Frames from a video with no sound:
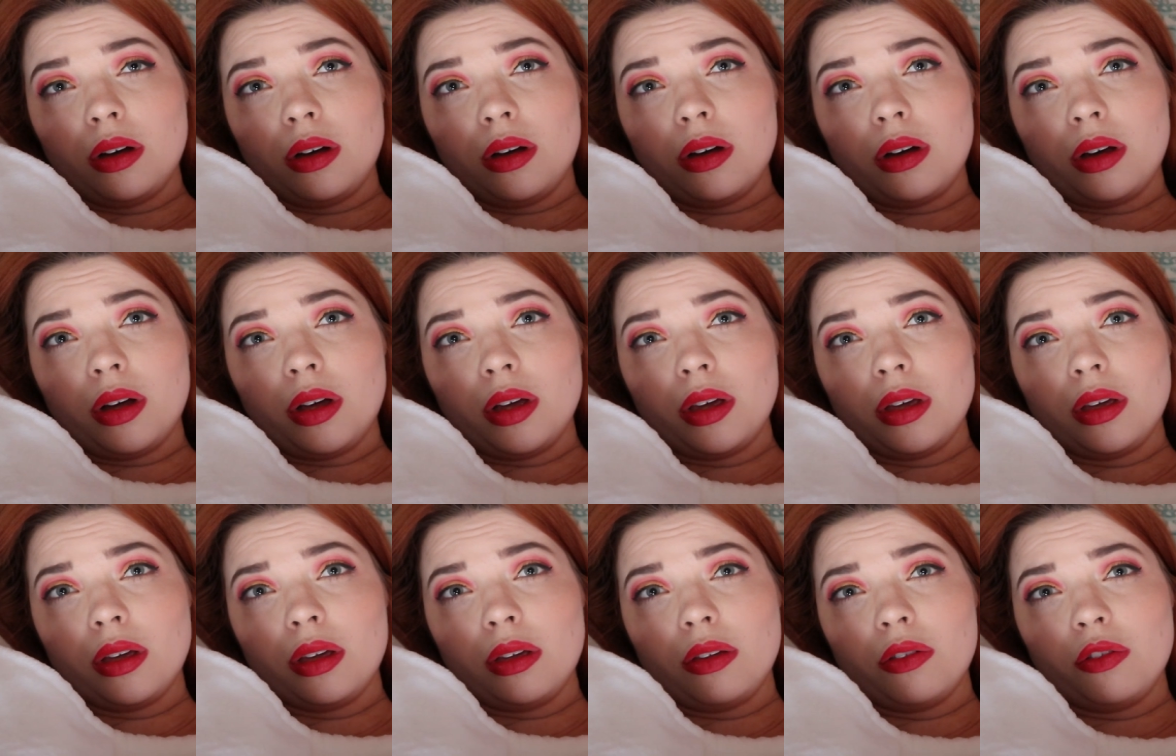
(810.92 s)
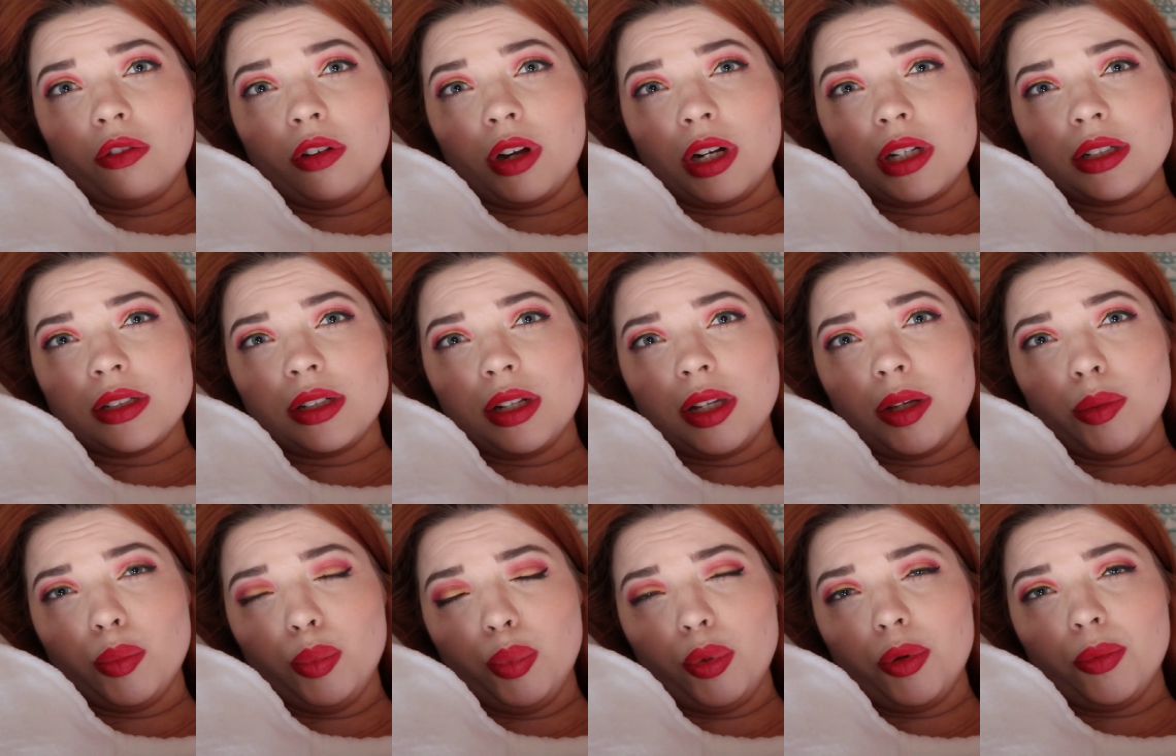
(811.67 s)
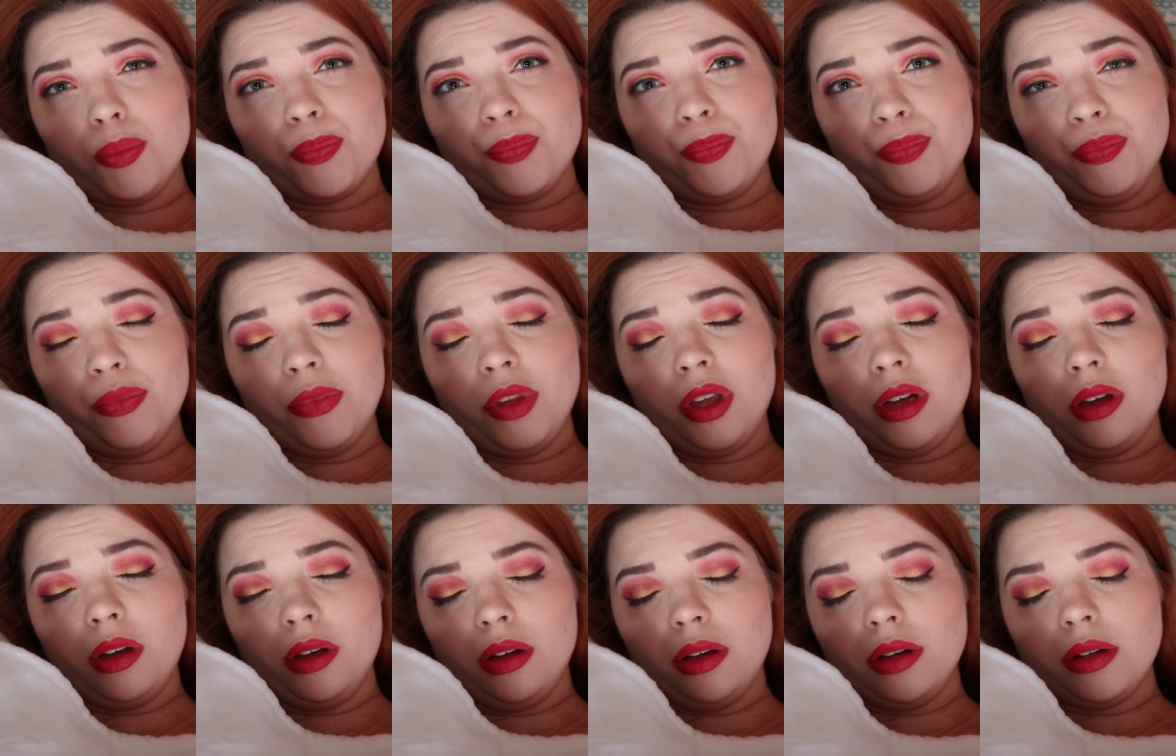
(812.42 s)
I fell asleep
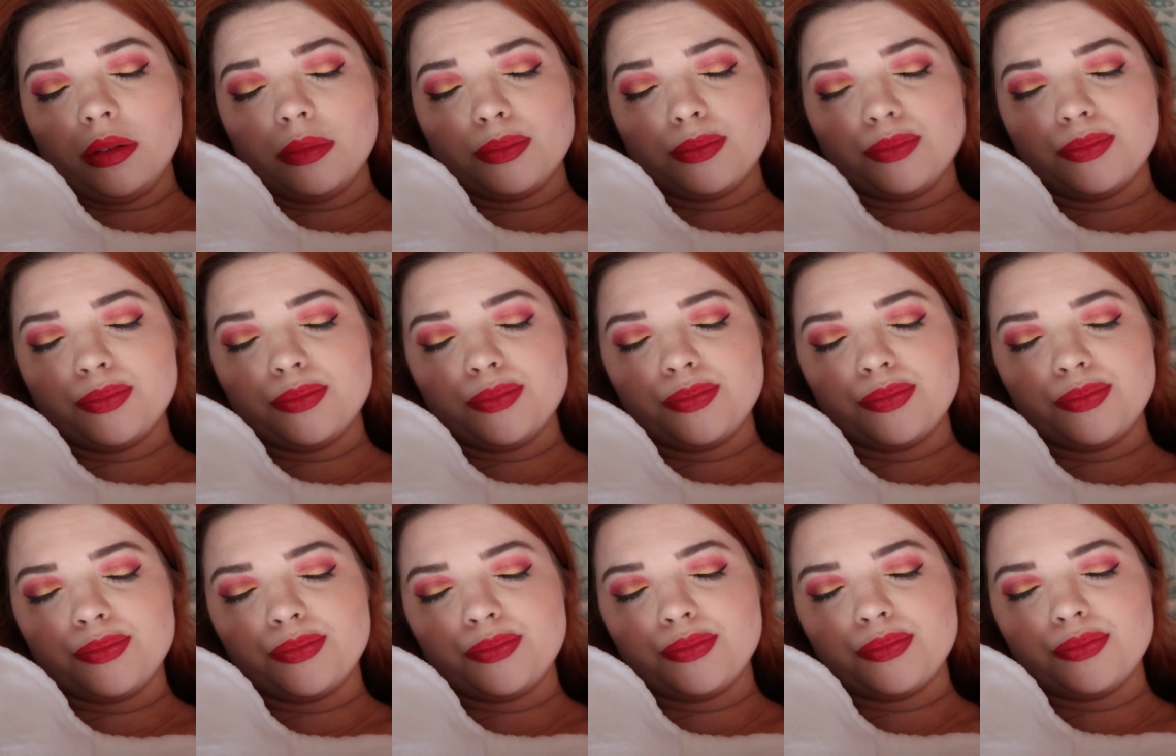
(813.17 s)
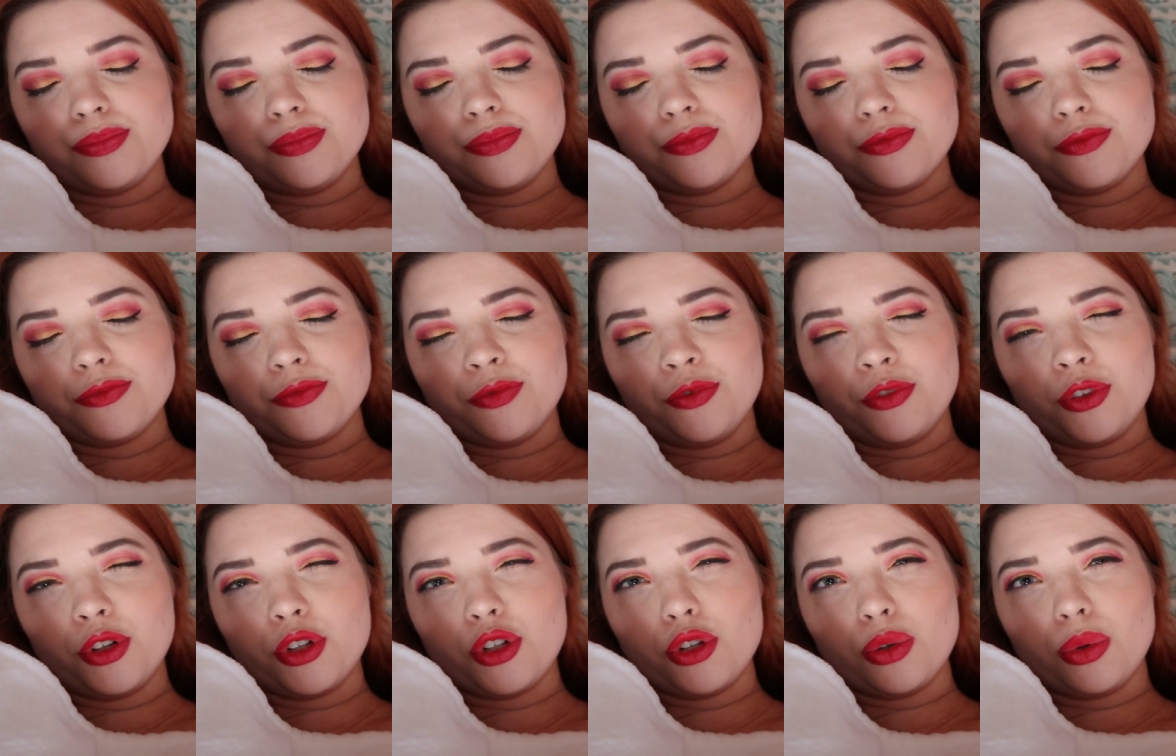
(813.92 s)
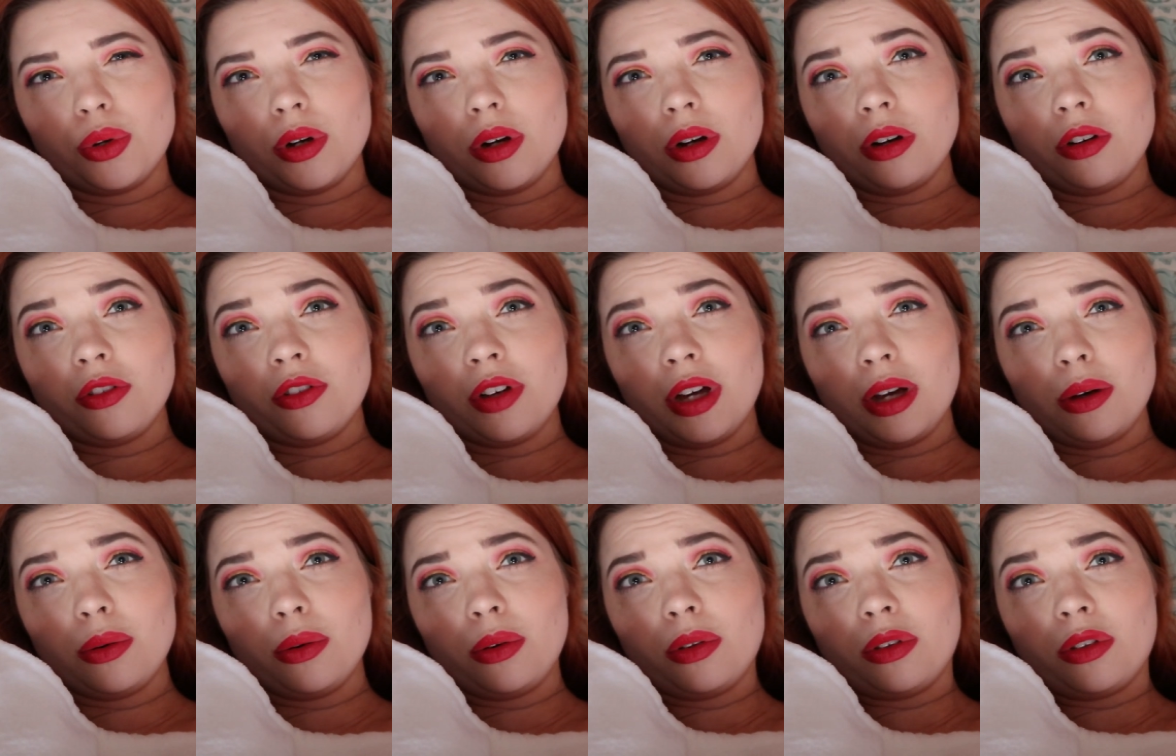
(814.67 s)
for 2.5
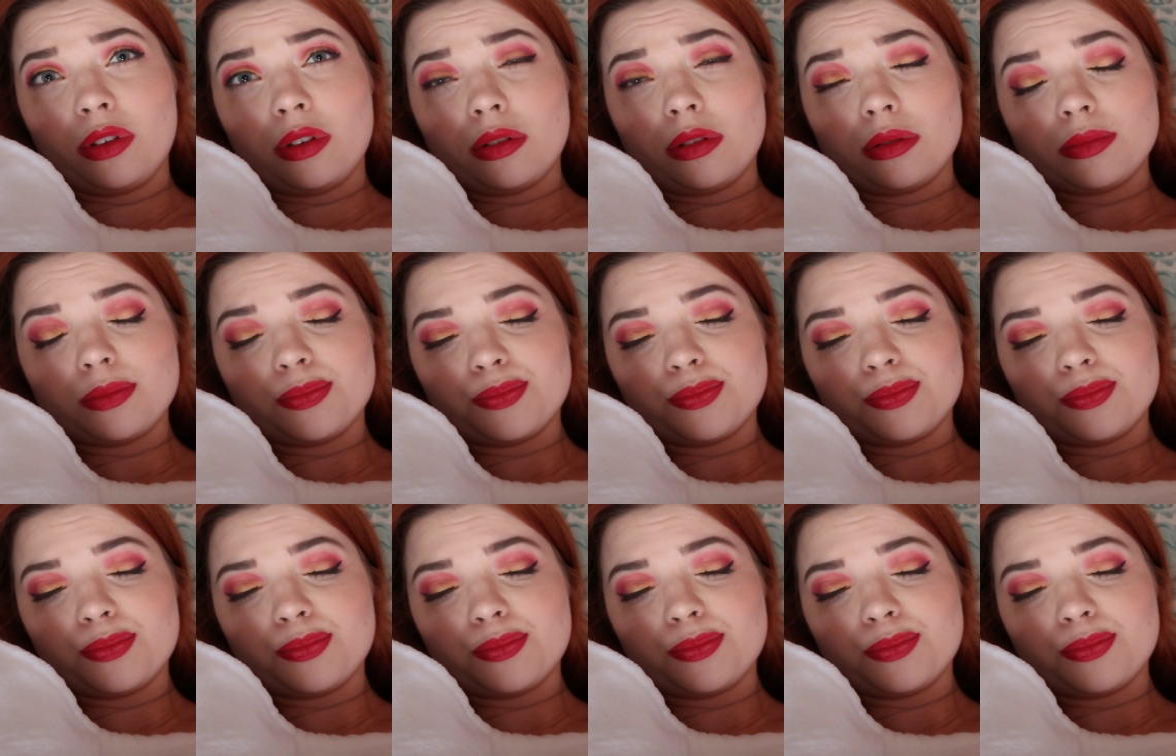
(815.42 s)
hours,